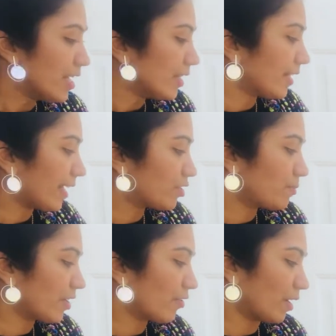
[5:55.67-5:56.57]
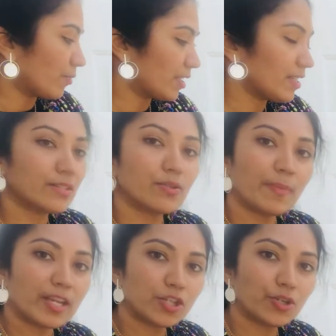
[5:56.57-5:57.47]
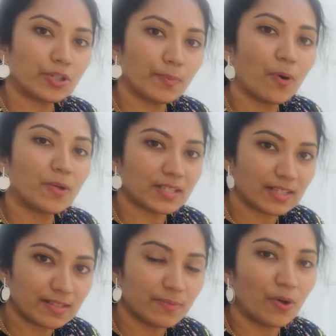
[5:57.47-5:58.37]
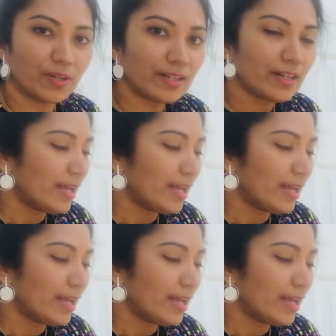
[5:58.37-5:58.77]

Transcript: they like to be crowded, so make sure the pot is smaller,